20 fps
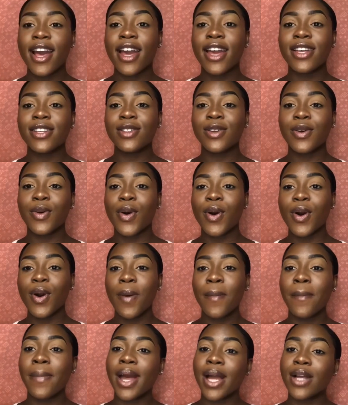guys, you're
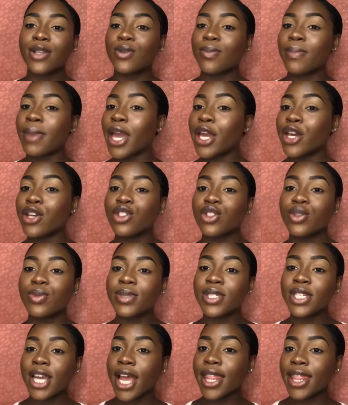welcome back to my
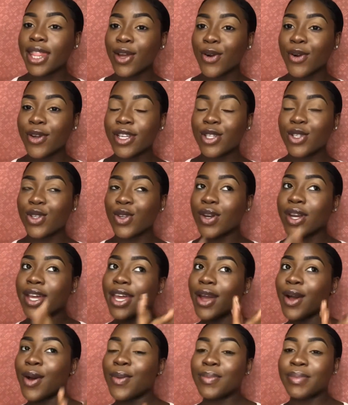YouTube channel.
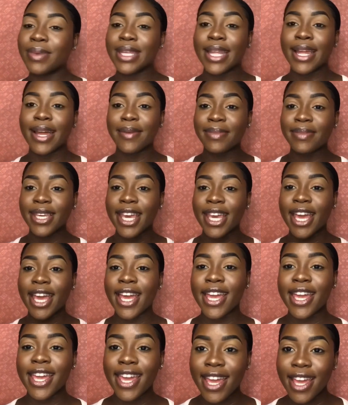It's your girl
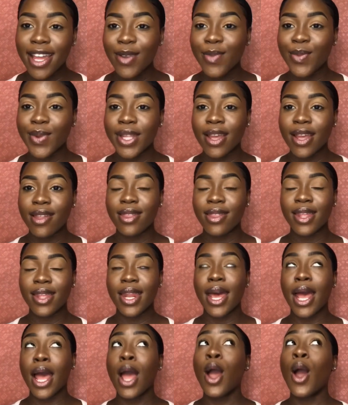Minami here again with
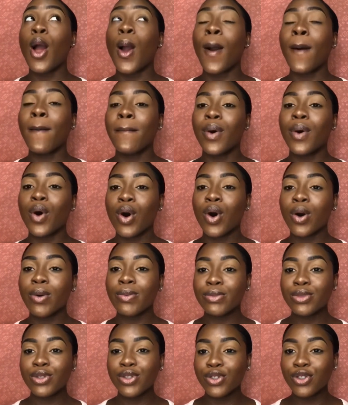another
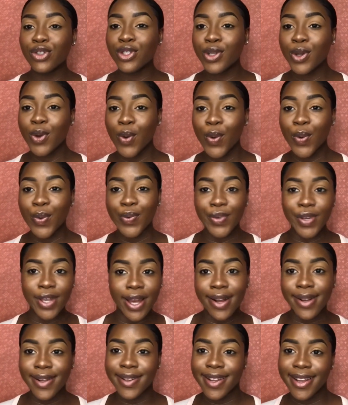bomb
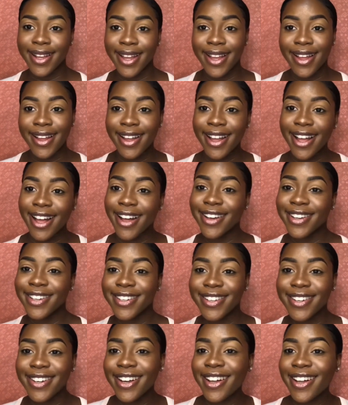tutorial.
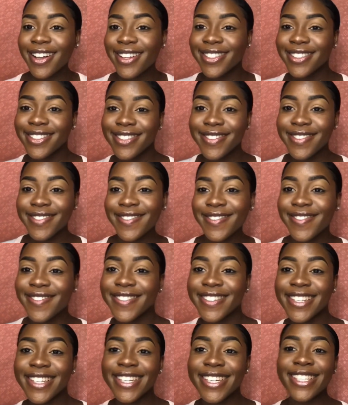How you all
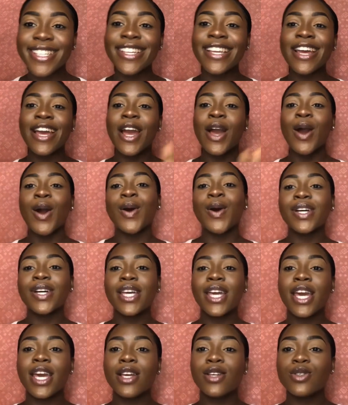doing?
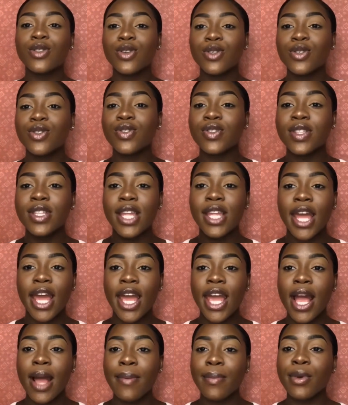Okay, so
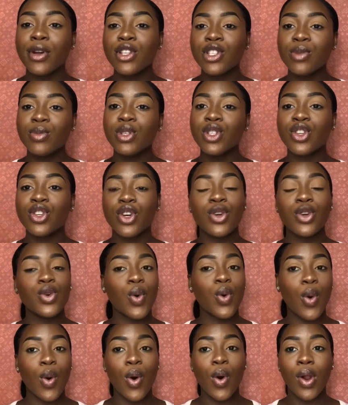today I'm going to be
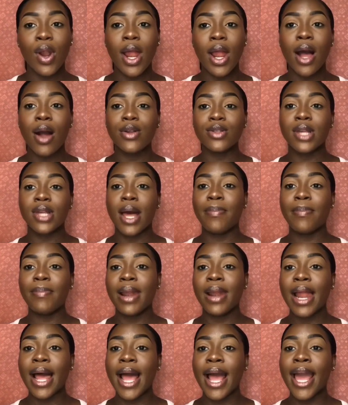showing you all how
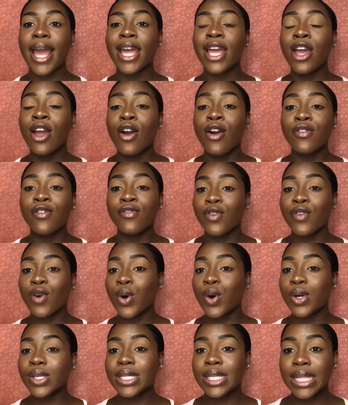to apply
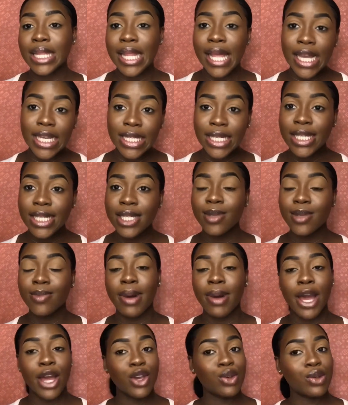false
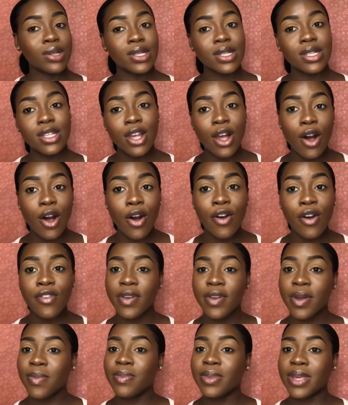lashes by
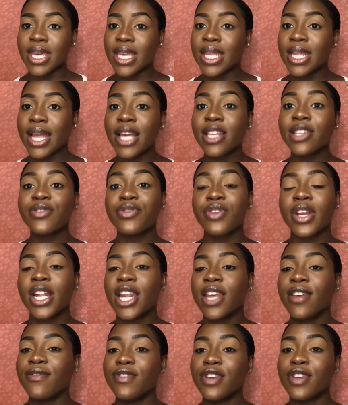yourself, a beginner's
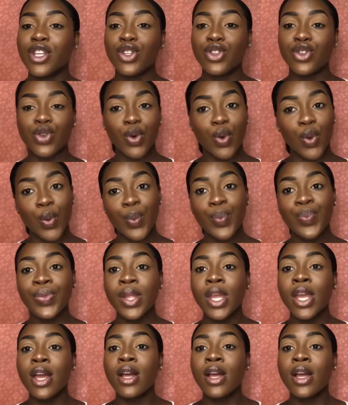friendly video.